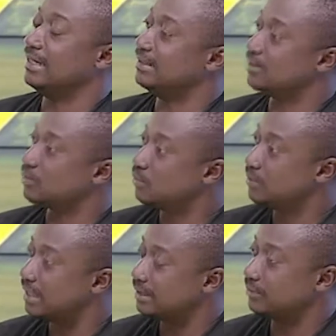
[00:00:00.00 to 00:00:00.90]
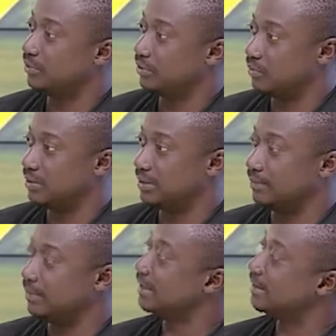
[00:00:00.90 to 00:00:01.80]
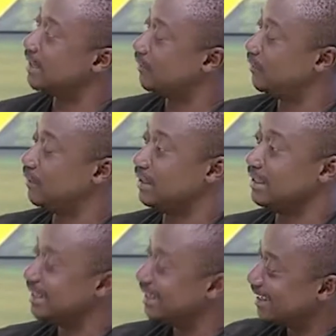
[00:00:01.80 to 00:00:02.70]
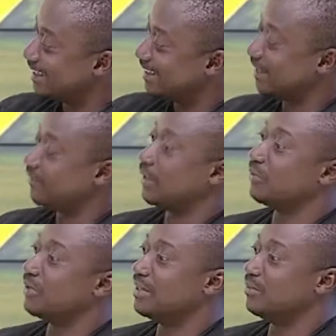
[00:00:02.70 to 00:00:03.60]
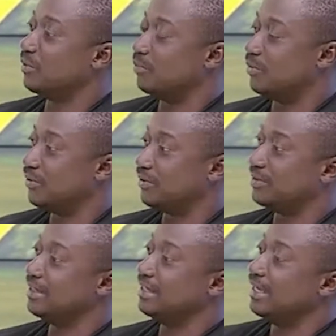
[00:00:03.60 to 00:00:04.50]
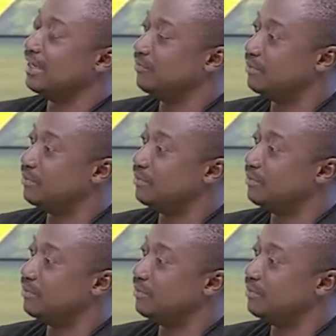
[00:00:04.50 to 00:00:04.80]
it is good that we reward them. Thankfully, mm. DevTraco came on board and we